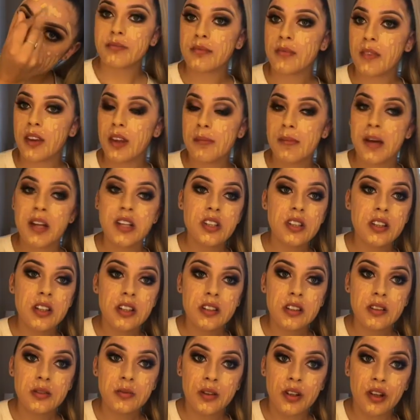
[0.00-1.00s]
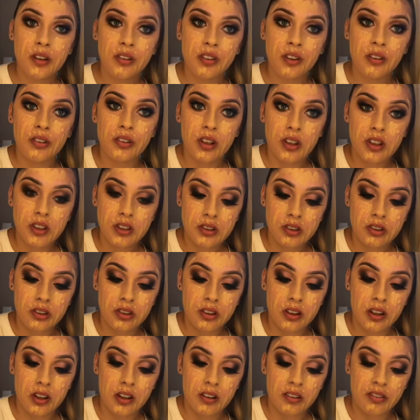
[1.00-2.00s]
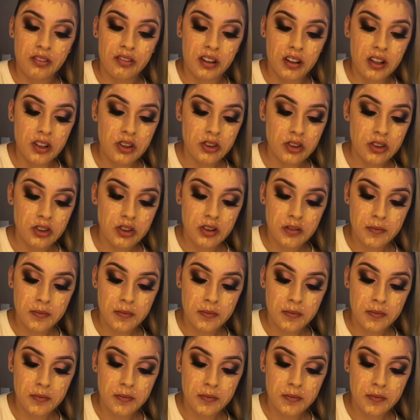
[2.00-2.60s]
Imagine this is what your foundation looked like finished.